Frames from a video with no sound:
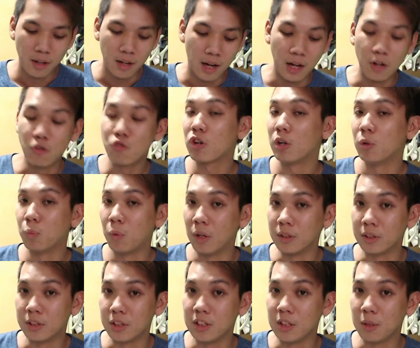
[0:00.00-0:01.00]
100
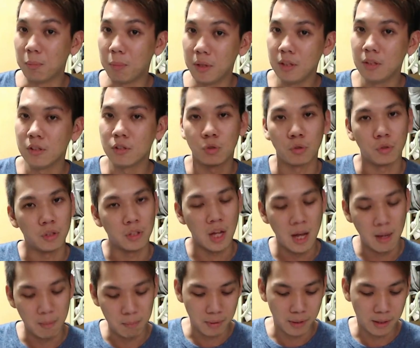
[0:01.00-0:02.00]
watt TDP, so
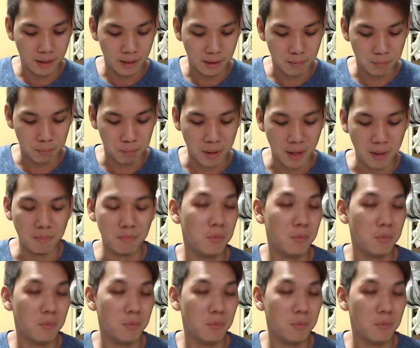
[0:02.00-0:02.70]
up, but